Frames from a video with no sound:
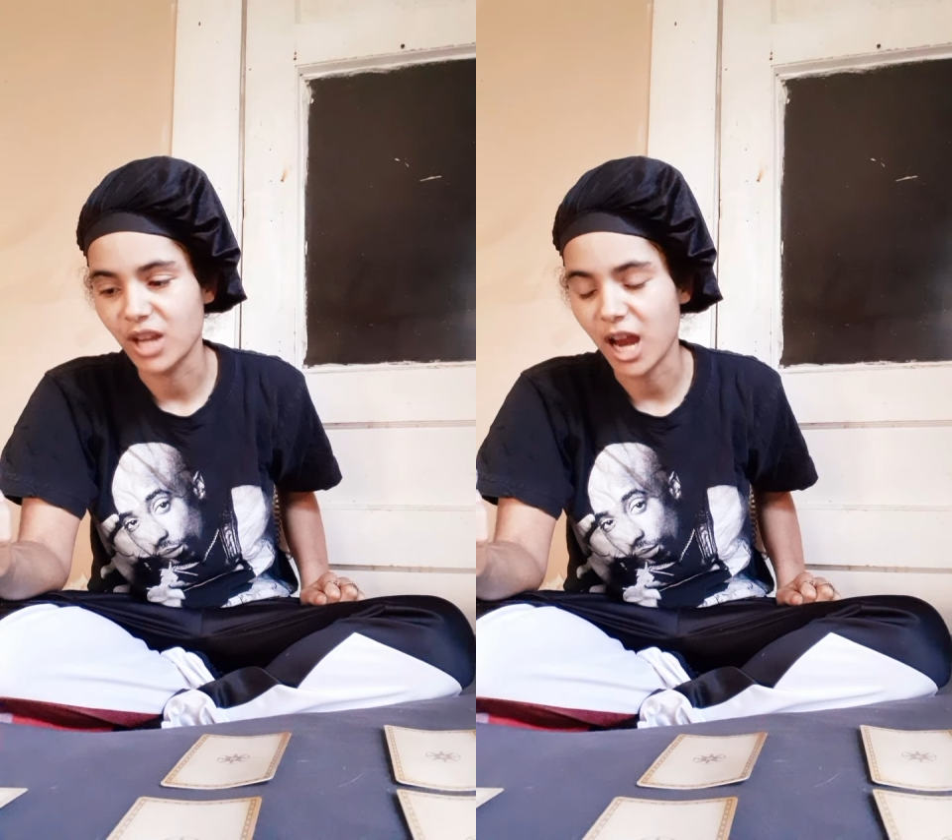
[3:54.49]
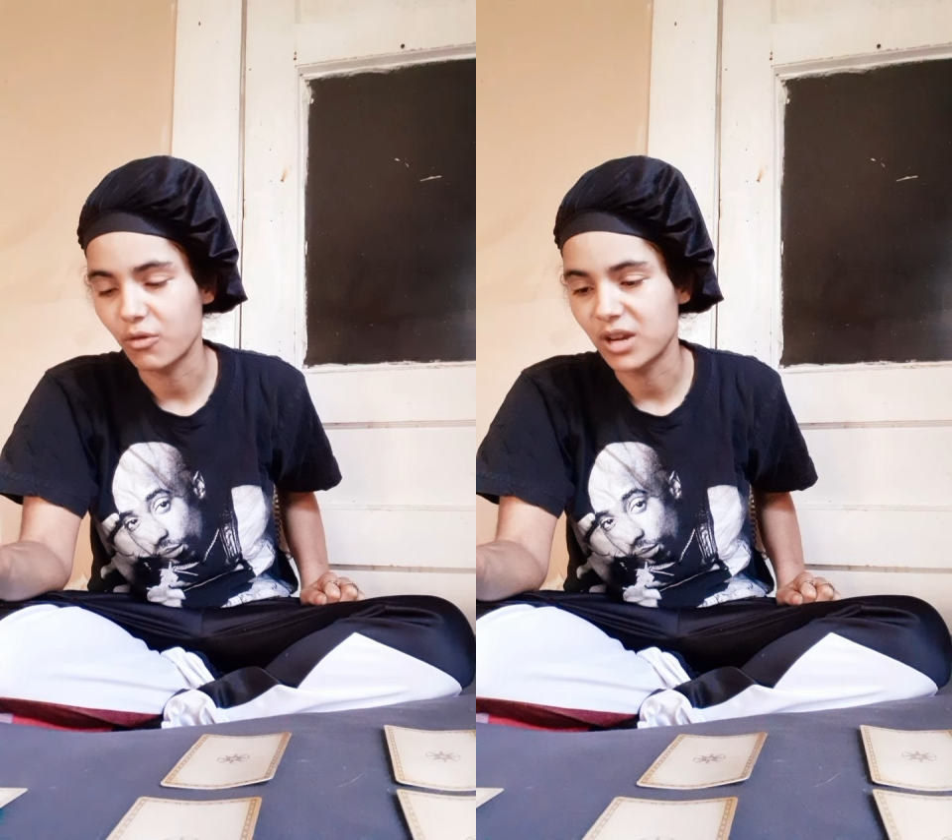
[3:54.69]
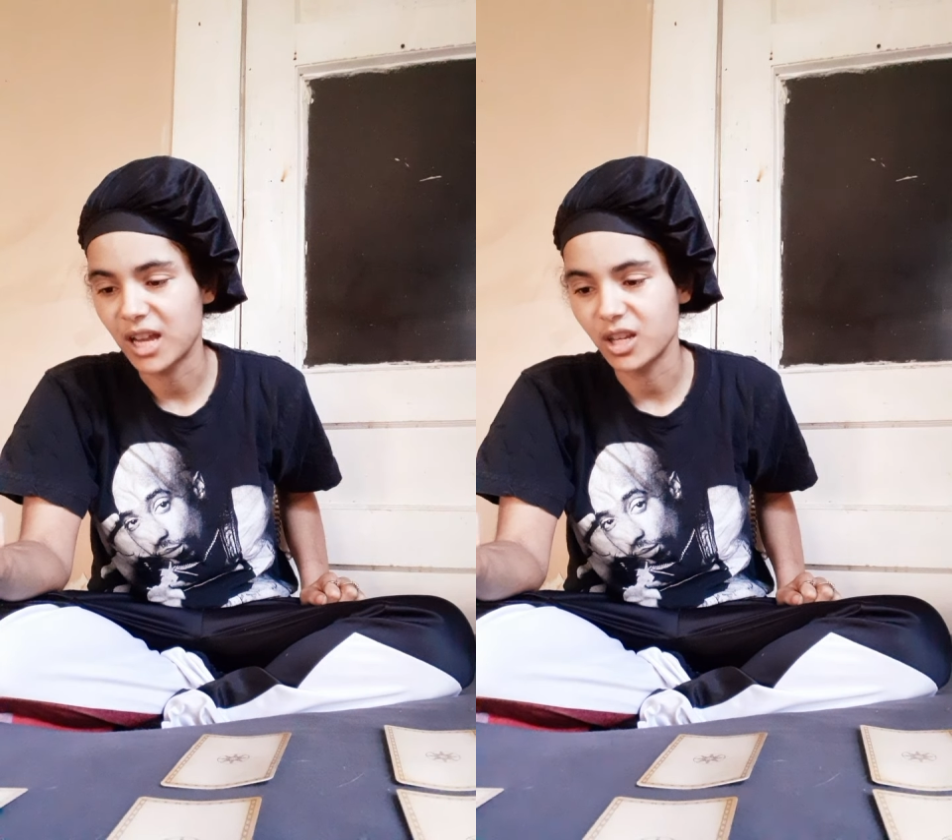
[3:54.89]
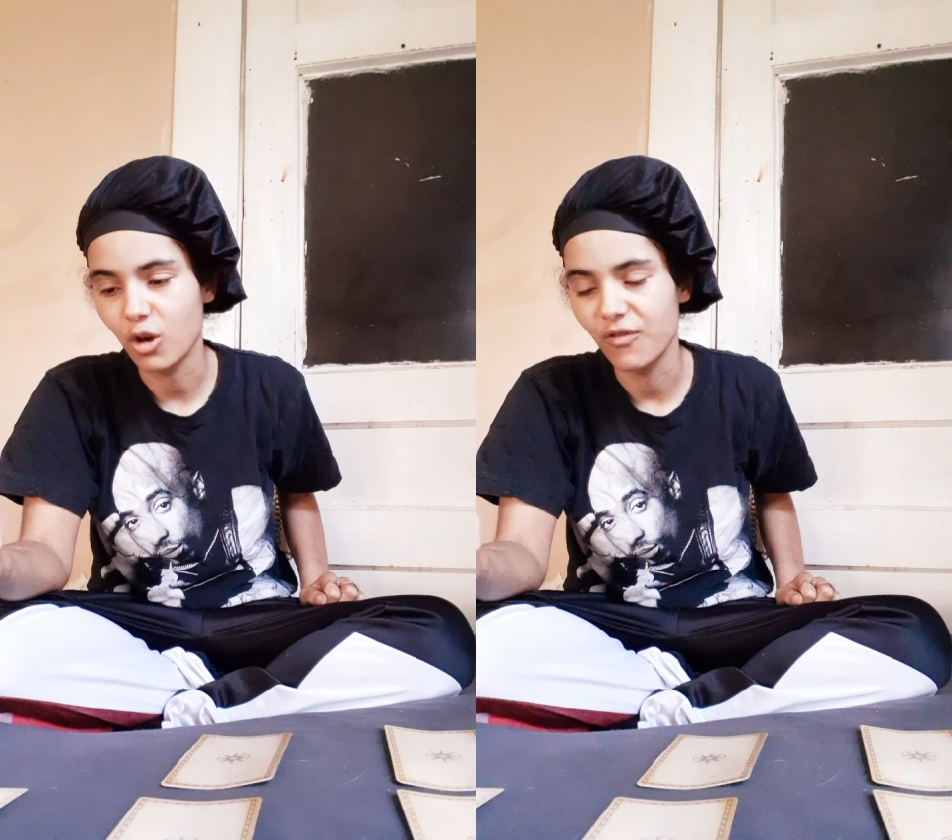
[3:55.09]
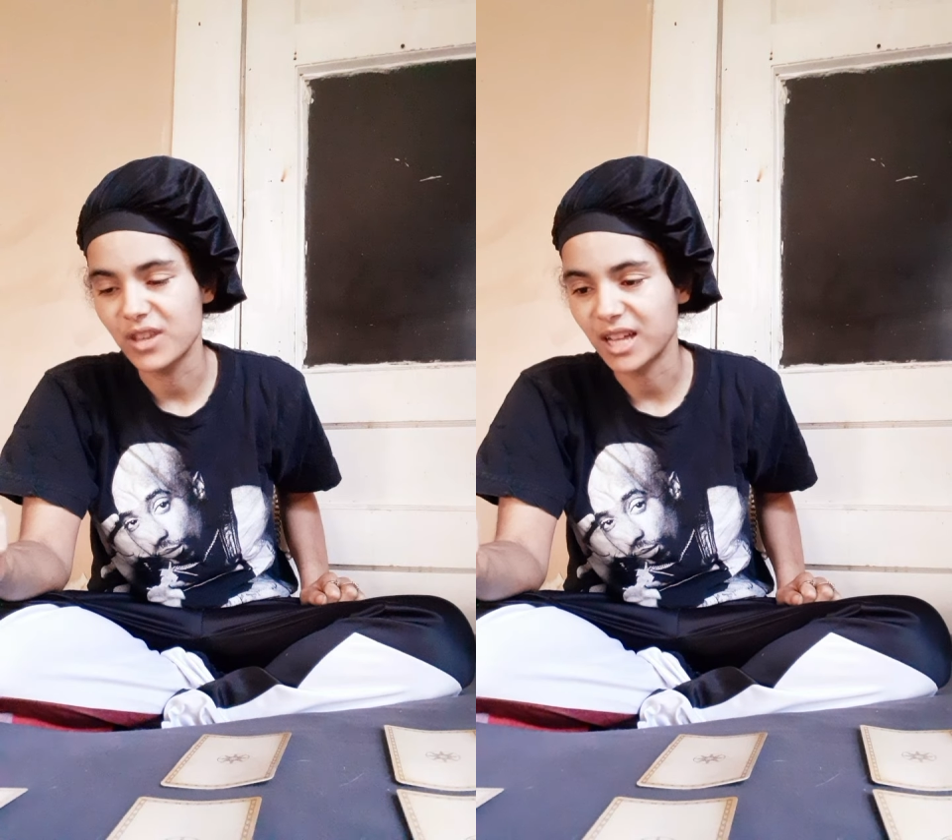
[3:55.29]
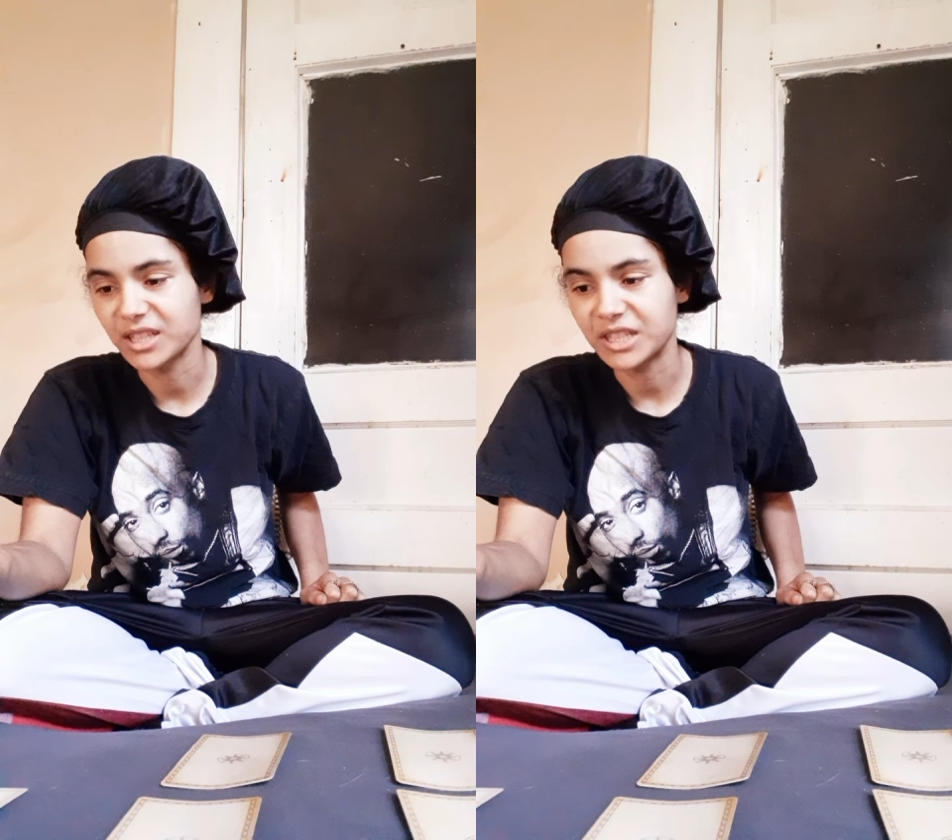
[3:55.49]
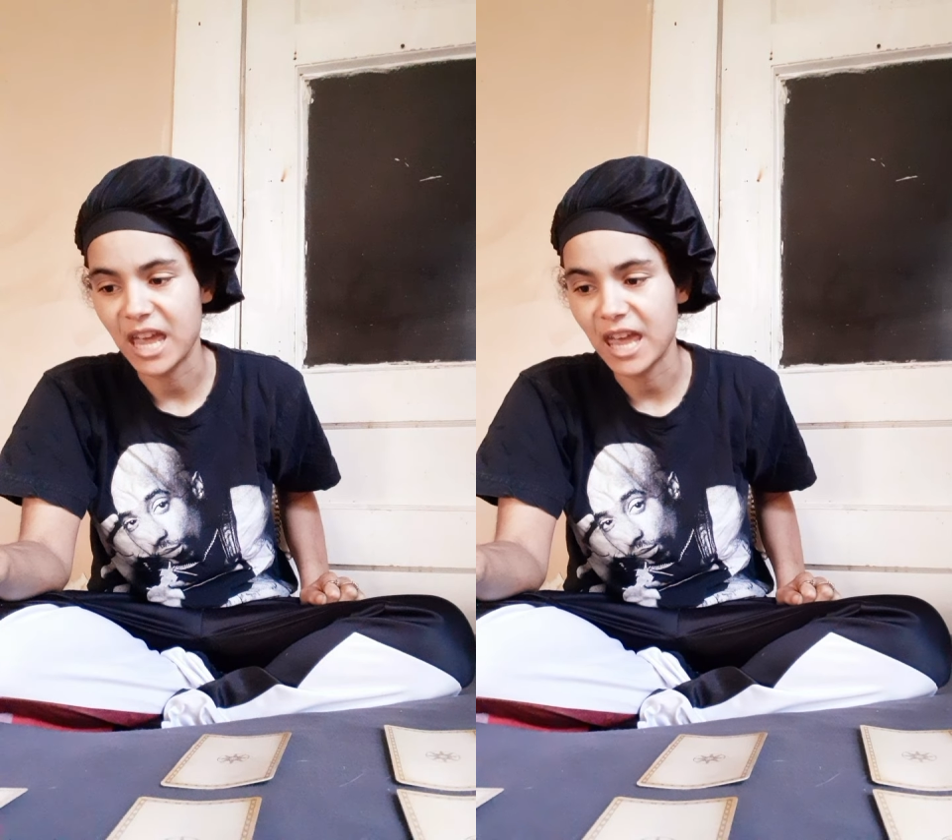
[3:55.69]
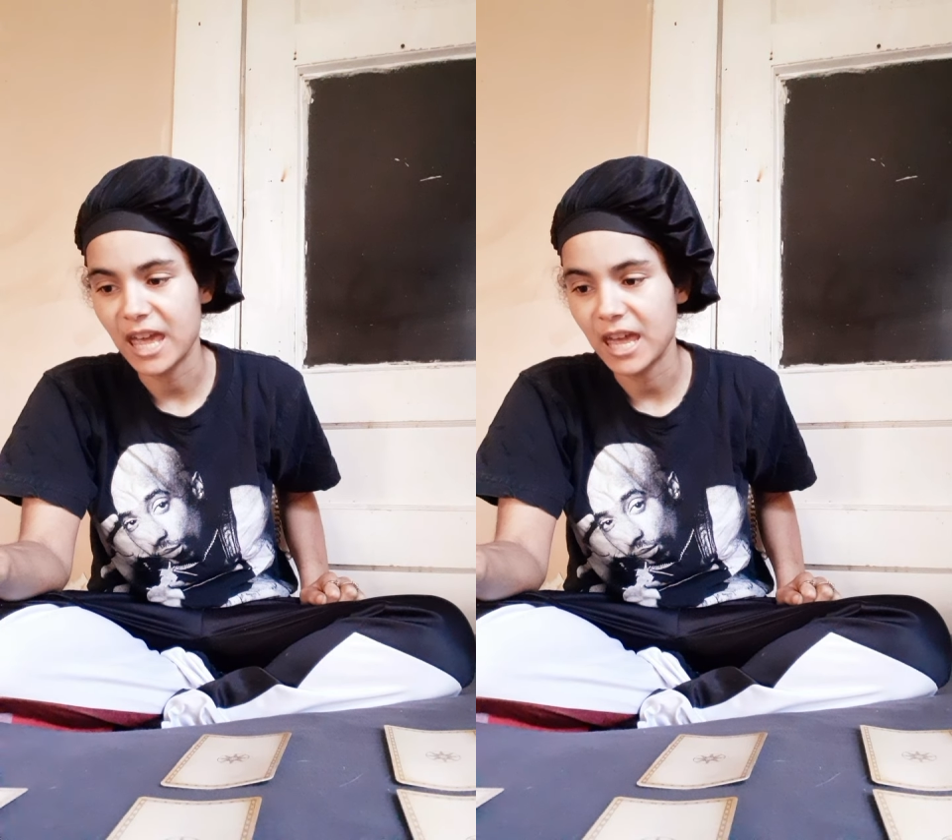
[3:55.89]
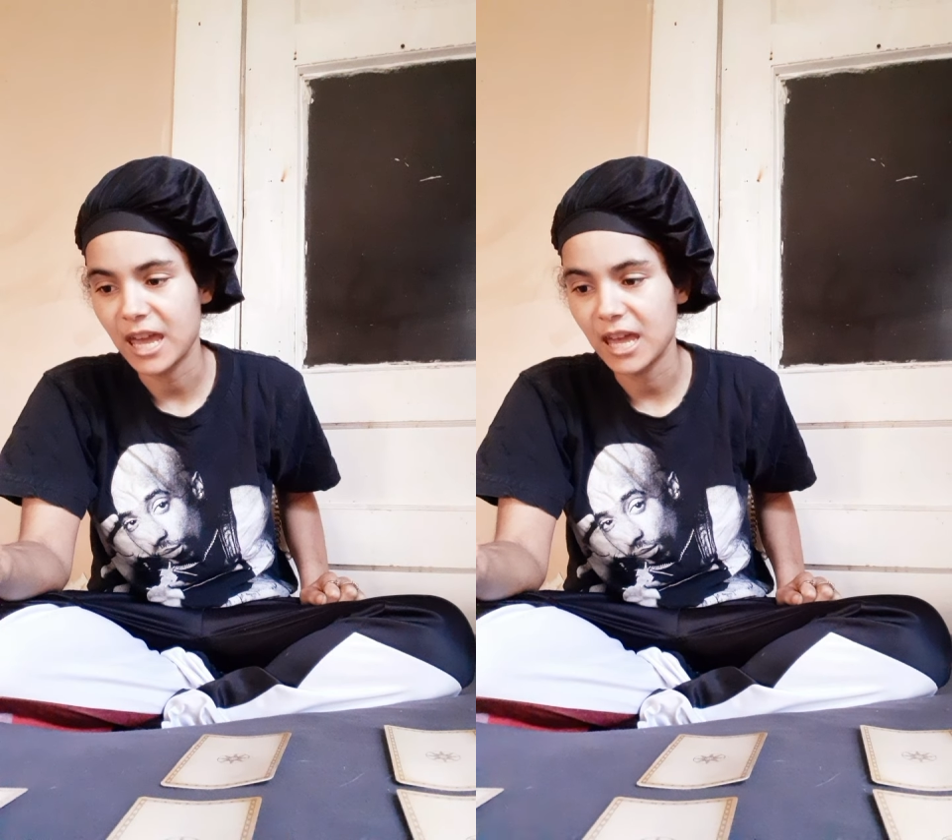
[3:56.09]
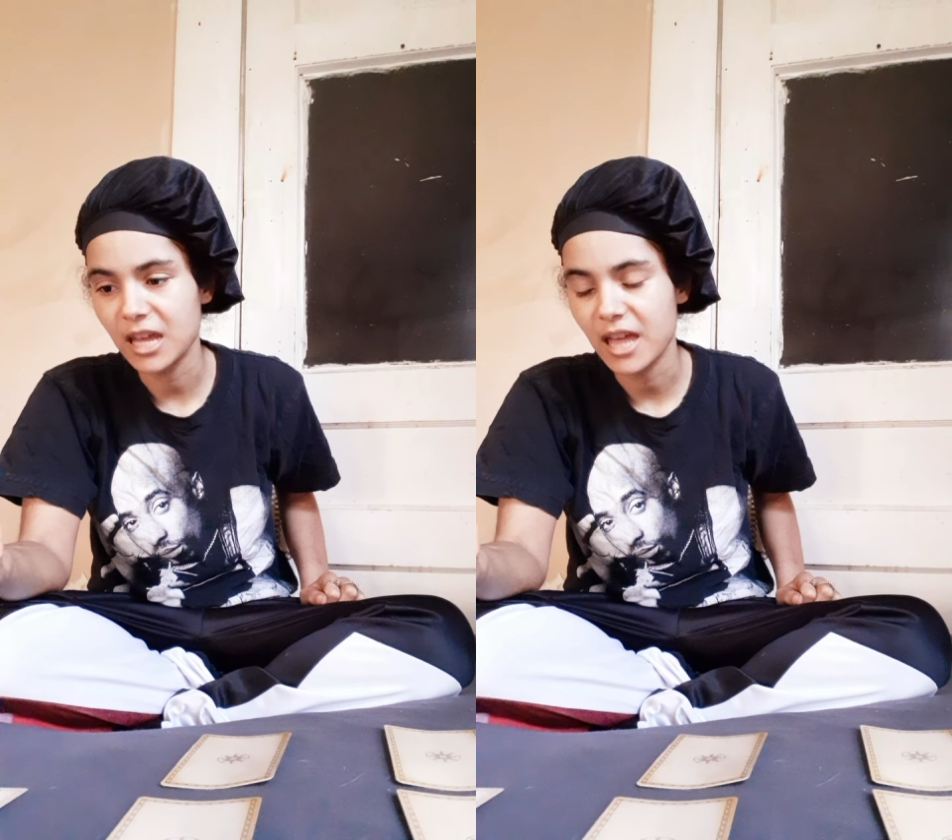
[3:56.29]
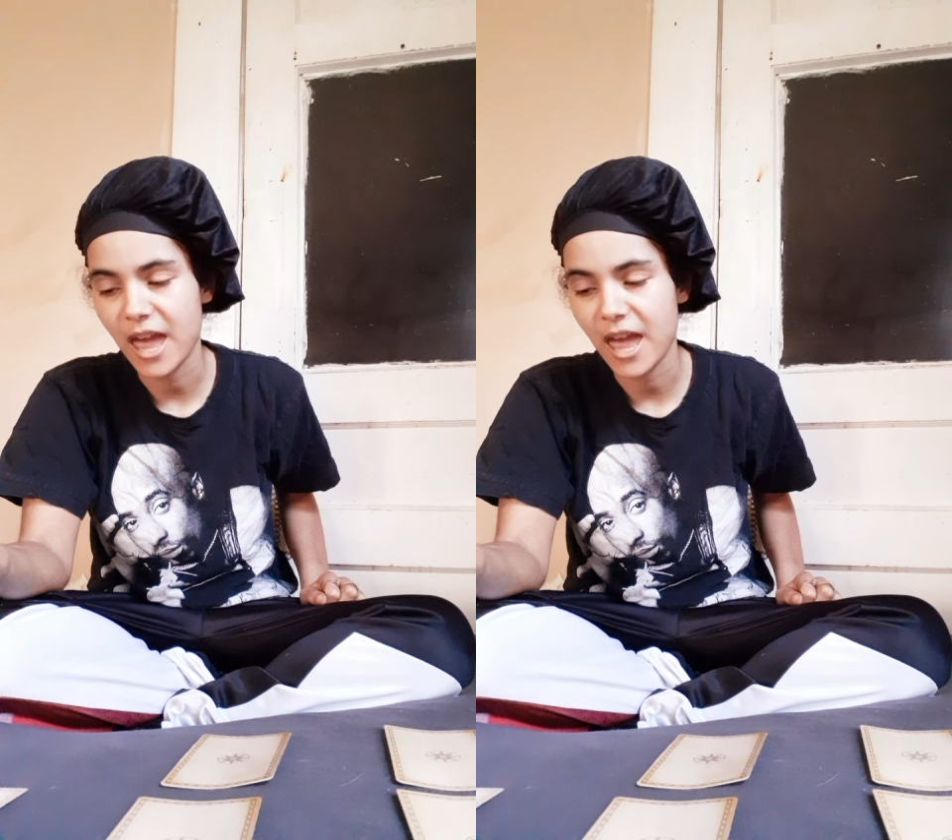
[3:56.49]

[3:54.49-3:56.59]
Y'all do not know if y'all sad,